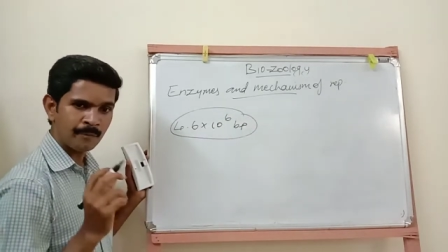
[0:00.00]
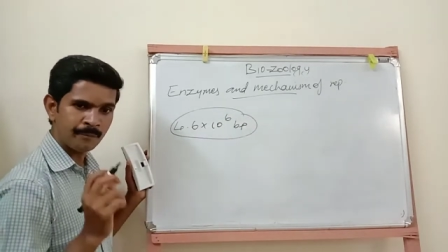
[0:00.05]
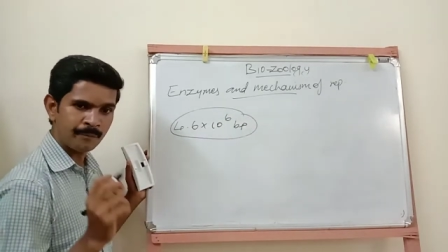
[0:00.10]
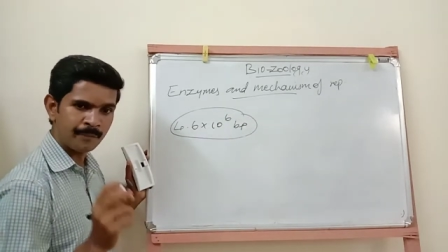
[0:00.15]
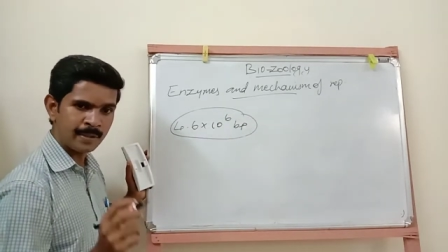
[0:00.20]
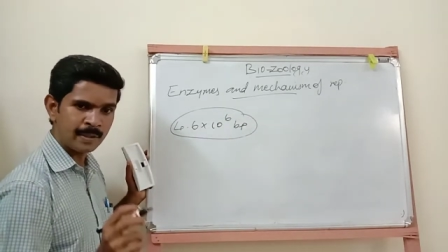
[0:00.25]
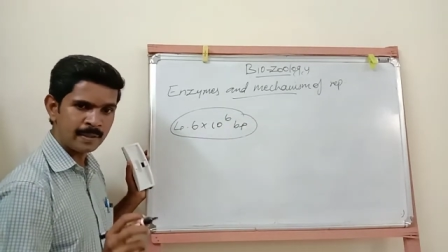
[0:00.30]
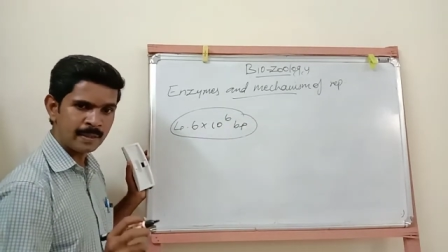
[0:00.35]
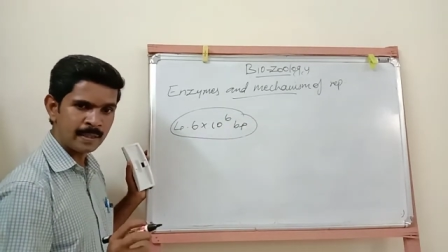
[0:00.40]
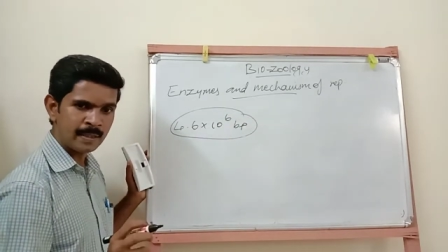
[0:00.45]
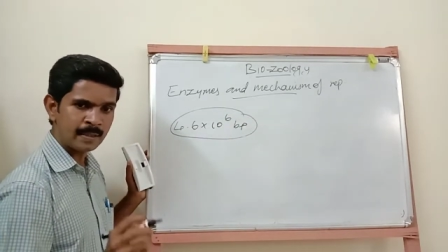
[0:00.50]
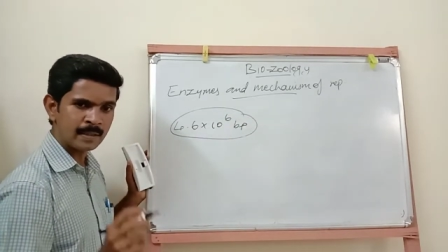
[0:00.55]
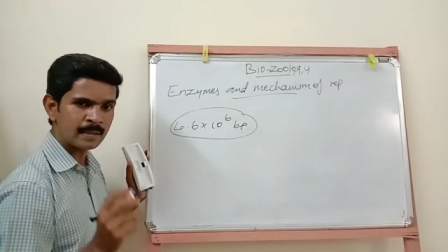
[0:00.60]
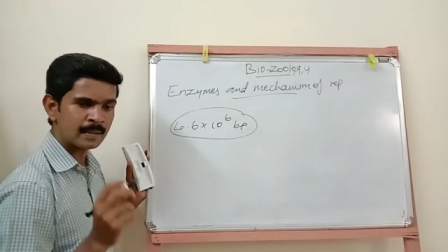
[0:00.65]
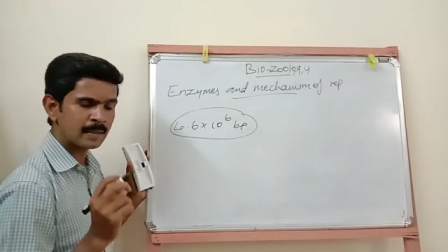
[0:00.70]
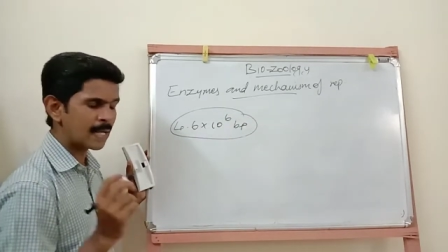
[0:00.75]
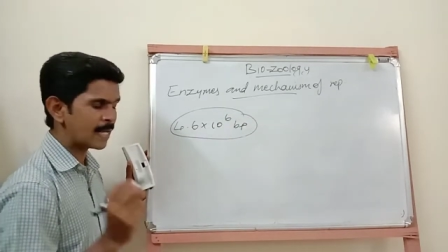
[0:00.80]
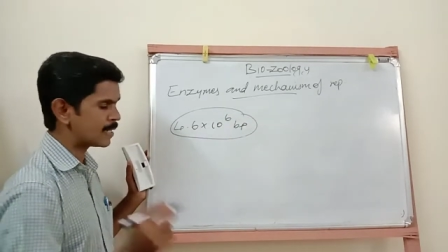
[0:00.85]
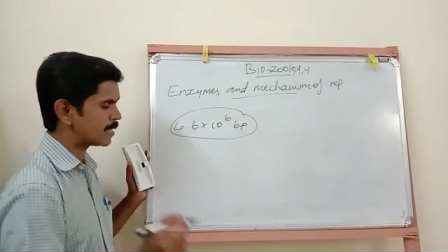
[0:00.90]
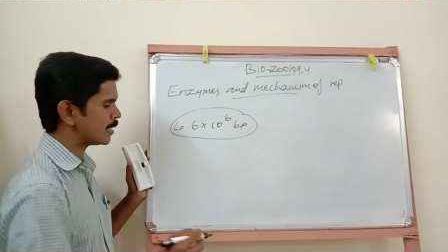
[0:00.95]
within
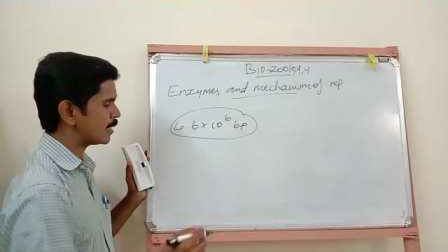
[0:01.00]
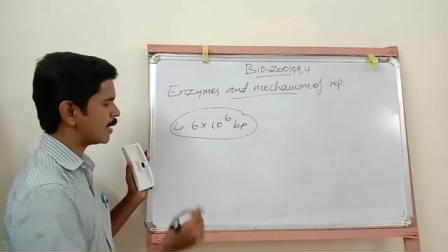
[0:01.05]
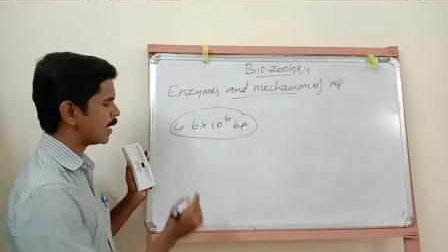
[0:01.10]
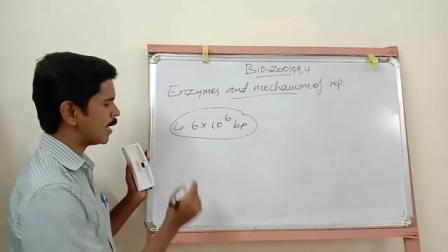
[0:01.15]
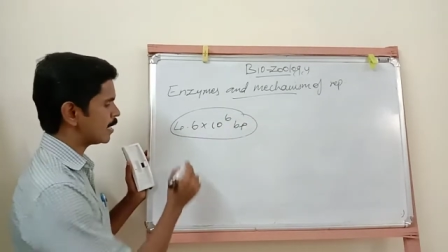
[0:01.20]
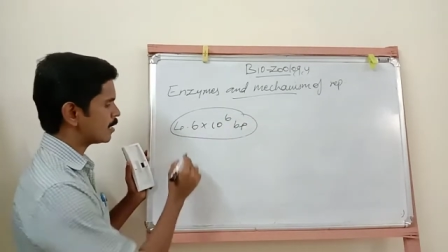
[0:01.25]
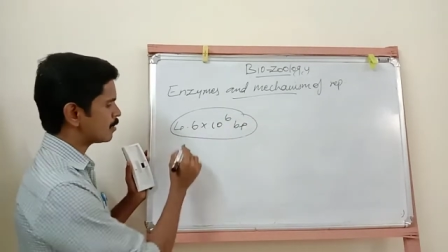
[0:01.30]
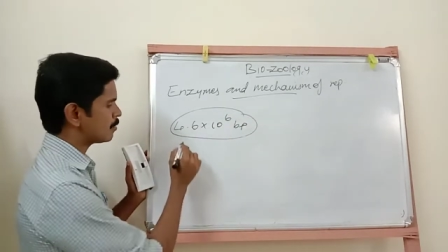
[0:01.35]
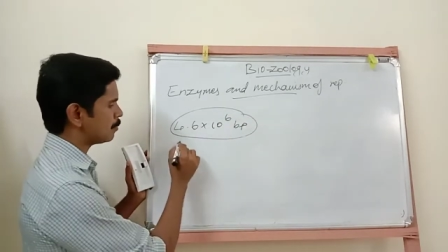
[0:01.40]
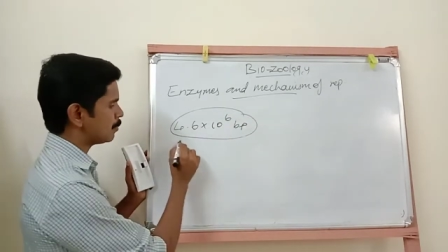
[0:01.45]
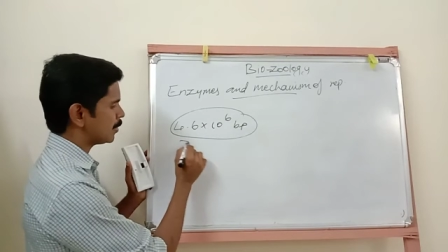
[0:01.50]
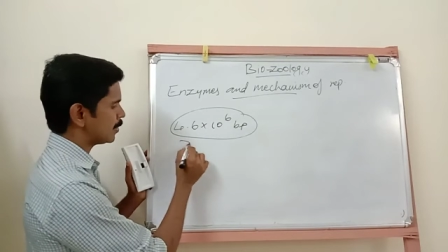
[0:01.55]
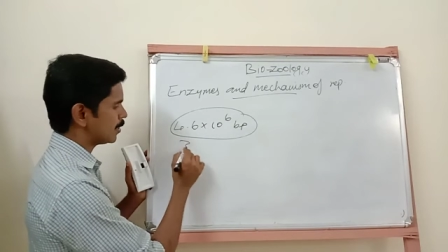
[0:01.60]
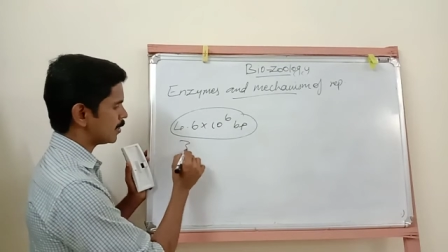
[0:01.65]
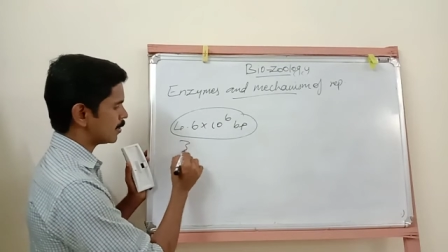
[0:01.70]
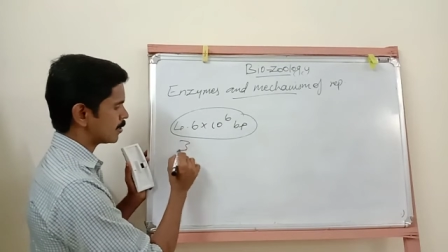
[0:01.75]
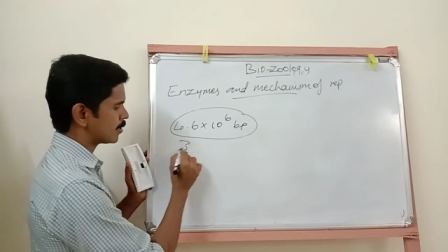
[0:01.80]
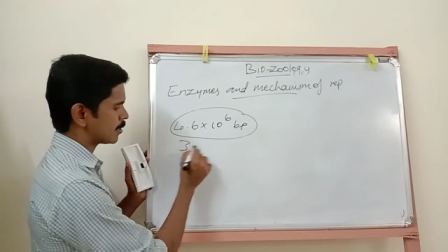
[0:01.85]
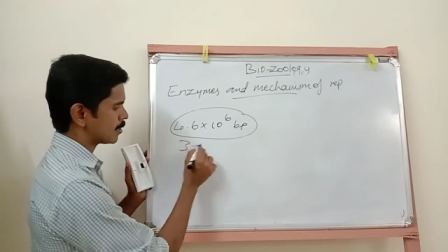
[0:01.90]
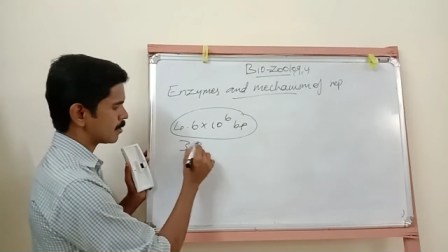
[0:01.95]
38
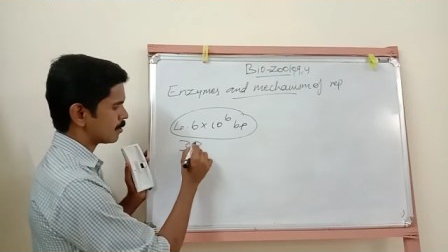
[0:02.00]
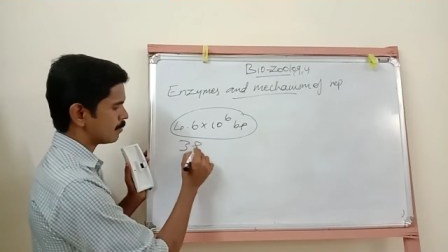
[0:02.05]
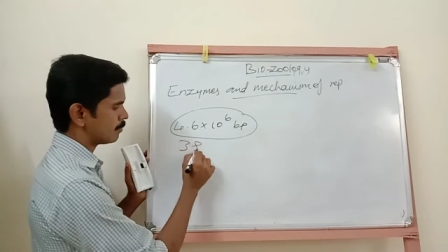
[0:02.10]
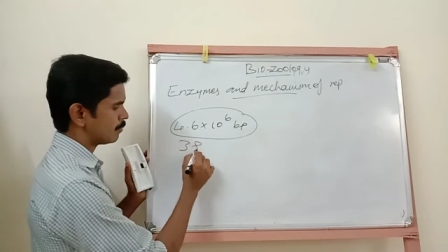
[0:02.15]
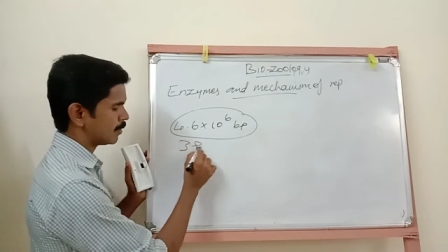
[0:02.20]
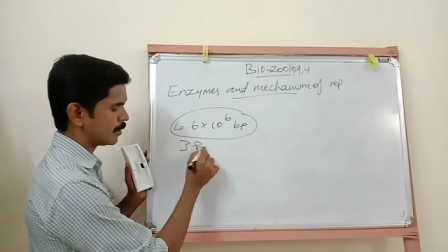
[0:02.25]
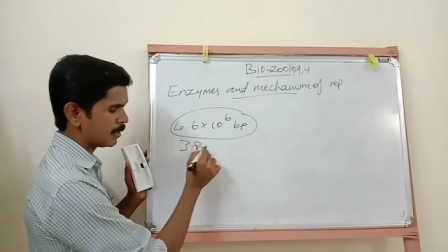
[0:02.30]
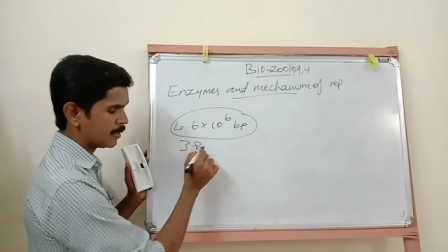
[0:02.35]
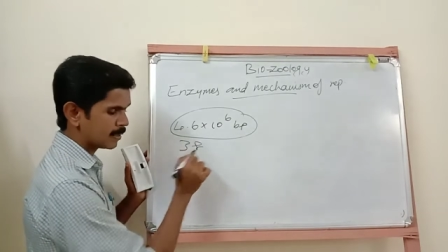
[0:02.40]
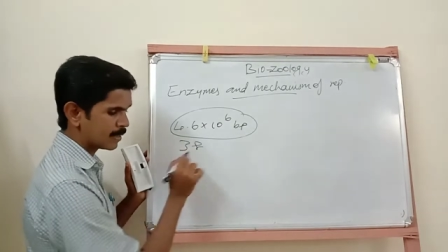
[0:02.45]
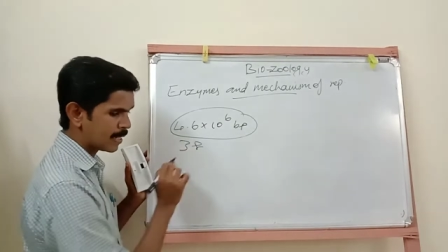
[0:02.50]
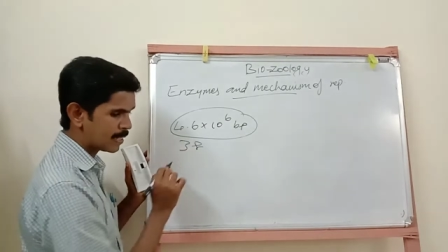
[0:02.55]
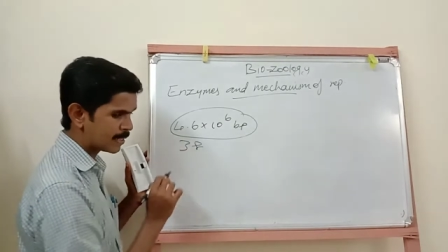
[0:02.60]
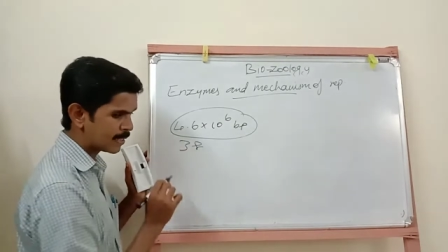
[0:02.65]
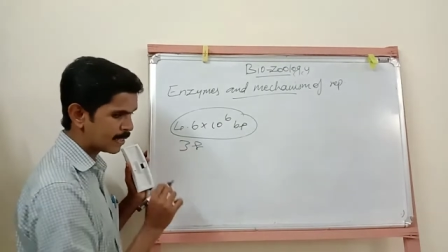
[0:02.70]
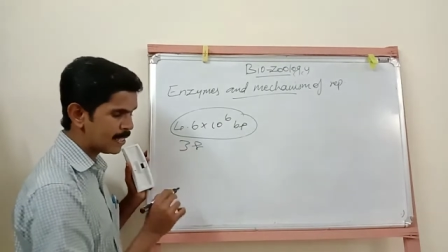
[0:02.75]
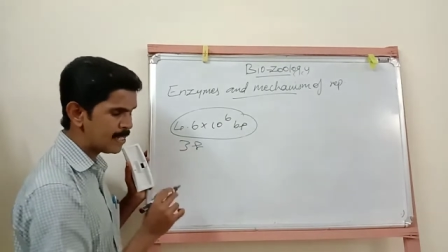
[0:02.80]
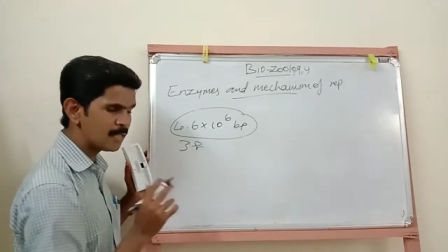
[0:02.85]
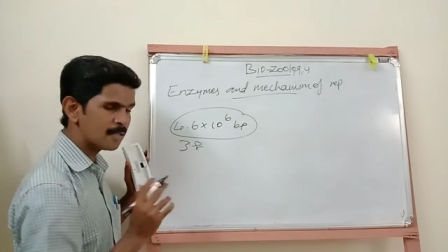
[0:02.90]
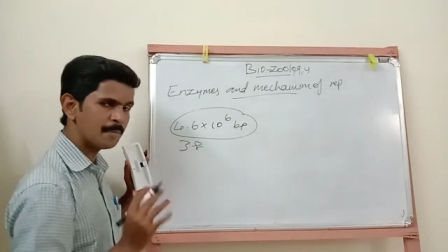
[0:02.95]
minutes. Within
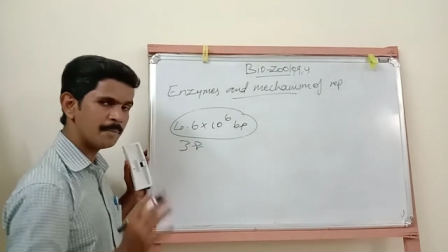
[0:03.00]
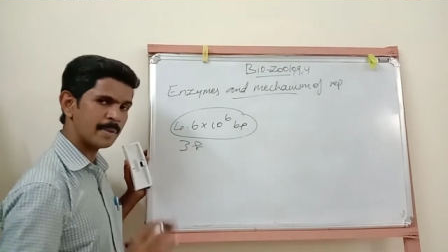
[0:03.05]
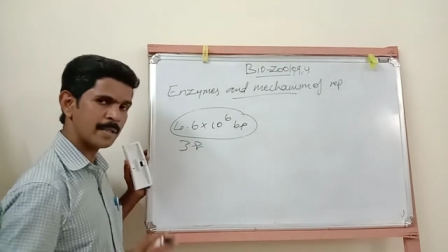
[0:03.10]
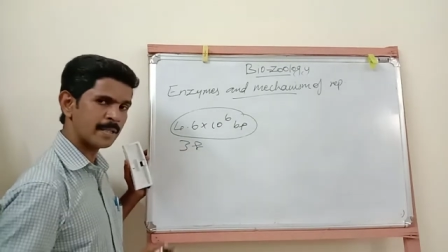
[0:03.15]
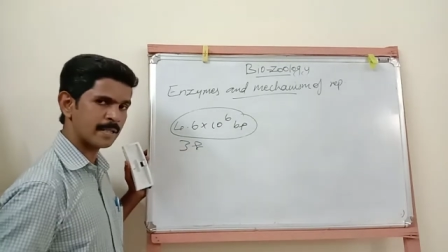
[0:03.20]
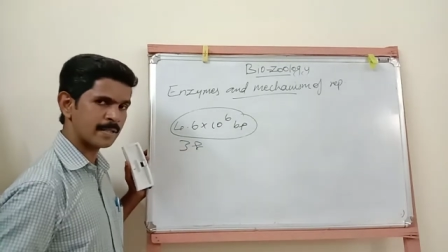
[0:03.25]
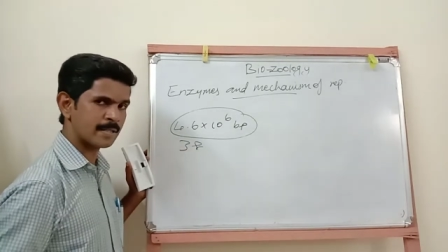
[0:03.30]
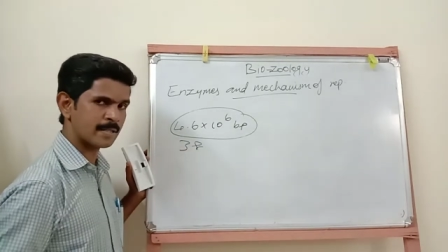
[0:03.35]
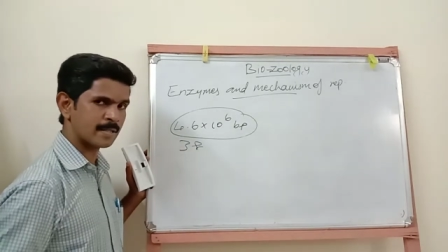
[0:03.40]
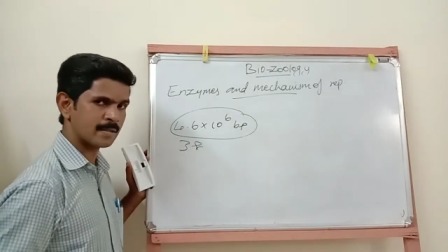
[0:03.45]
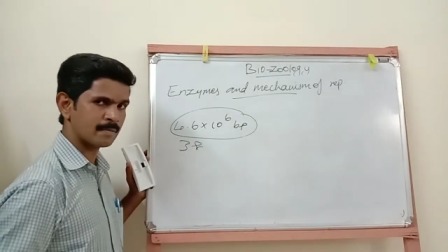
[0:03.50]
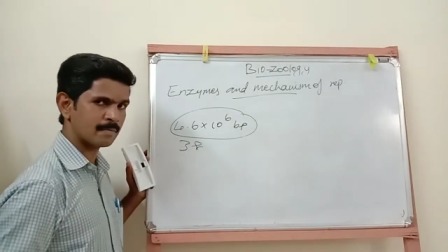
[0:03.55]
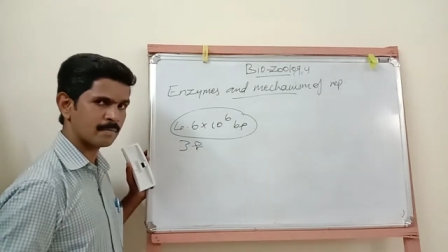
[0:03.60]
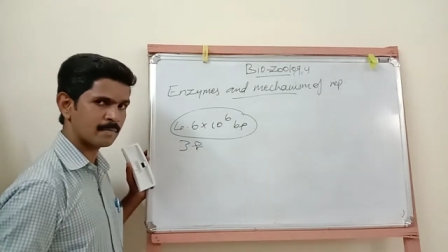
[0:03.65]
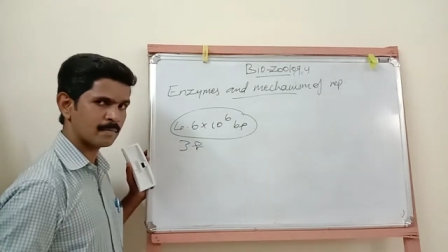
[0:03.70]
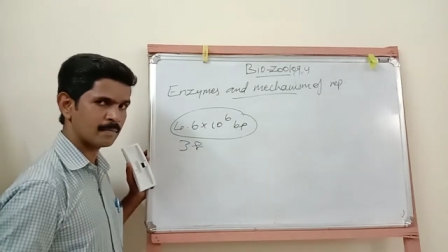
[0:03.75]
38 minutes.